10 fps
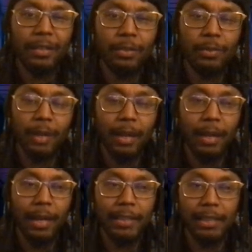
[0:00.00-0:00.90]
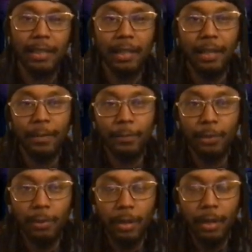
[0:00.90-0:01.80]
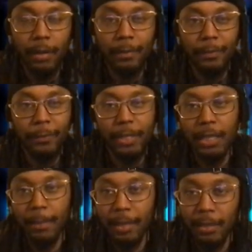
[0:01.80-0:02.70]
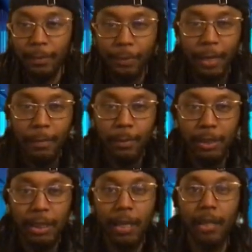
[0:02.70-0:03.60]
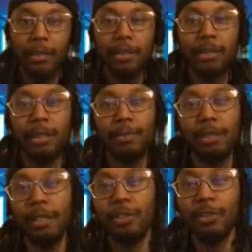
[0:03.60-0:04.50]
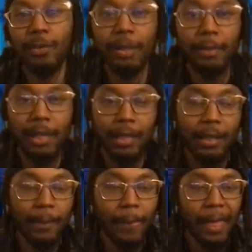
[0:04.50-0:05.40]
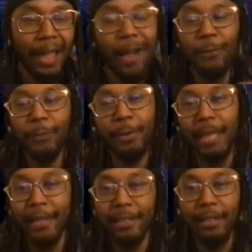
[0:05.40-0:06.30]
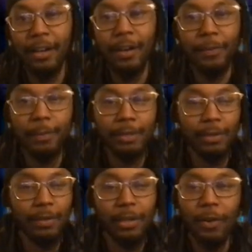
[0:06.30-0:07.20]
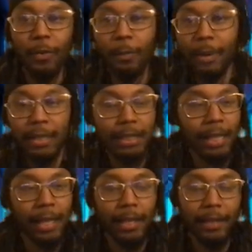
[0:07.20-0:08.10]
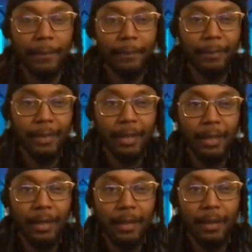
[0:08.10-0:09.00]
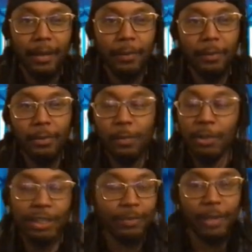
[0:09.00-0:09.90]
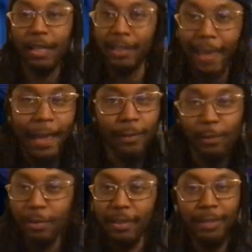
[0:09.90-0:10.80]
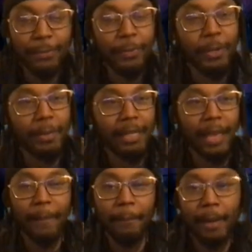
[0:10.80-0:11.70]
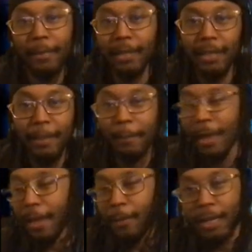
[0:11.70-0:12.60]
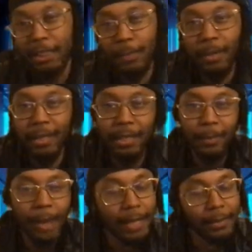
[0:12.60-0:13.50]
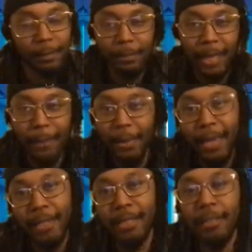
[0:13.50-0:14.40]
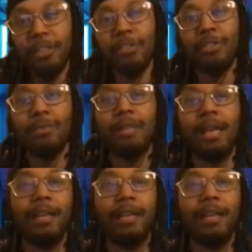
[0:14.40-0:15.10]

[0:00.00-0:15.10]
You I seen an interview, um, 15 Minutes of Fame. You was saying she was touching you in the beginning. I don't feel like Coffee was doing a whole bunch. Like you was just running down on her. You feel me? Like bumping her in the back while she wasn't even why, like paying attention to you. Like